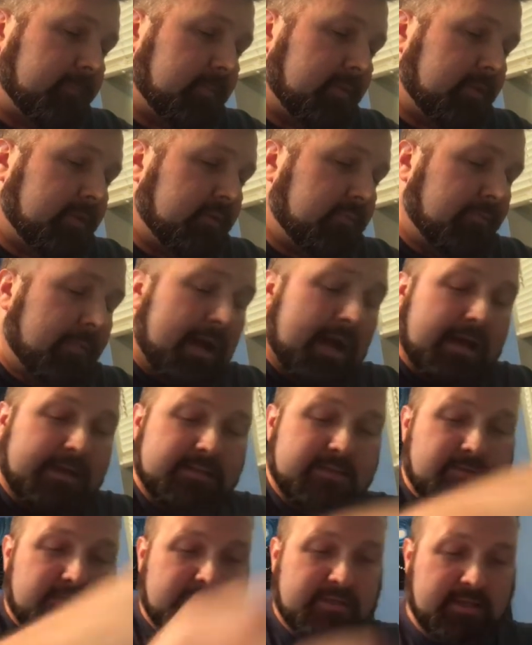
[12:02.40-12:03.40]
Max,
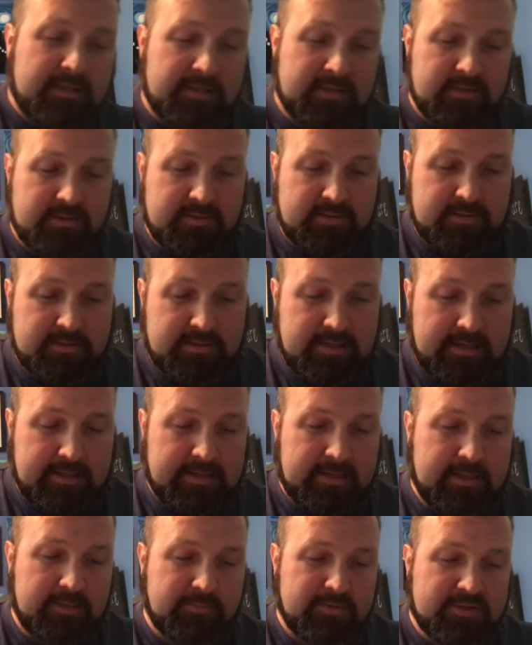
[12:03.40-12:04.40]
I'll tell you in just a second.
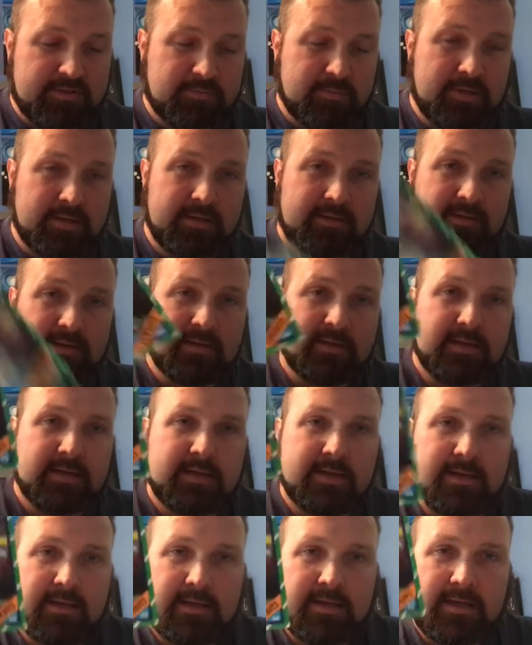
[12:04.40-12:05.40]
Emmitt Smith,
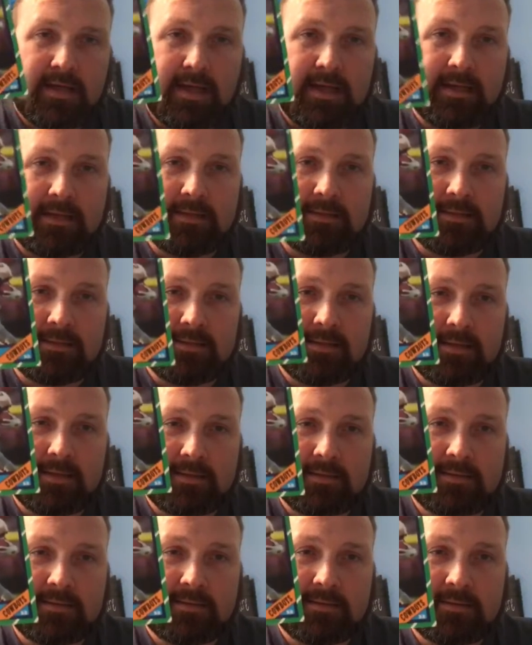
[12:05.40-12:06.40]

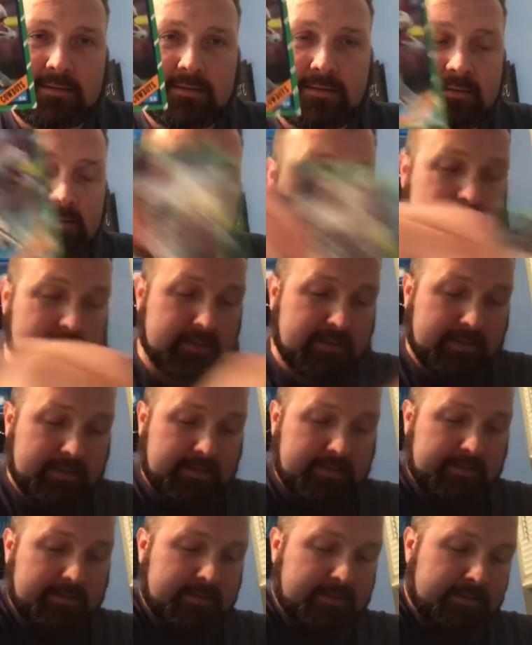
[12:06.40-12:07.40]
86. And
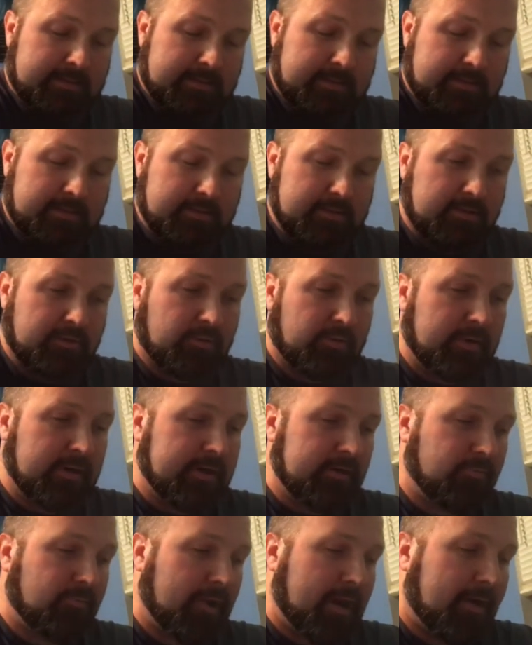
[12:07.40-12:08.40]
then Laurent
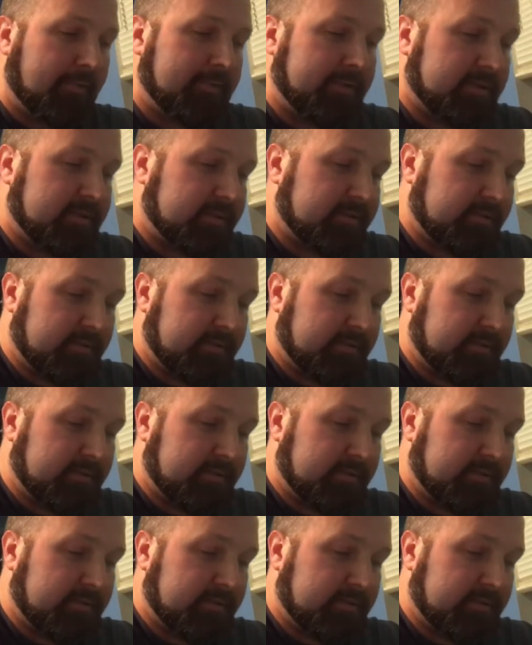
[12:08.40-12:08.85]
Robinson.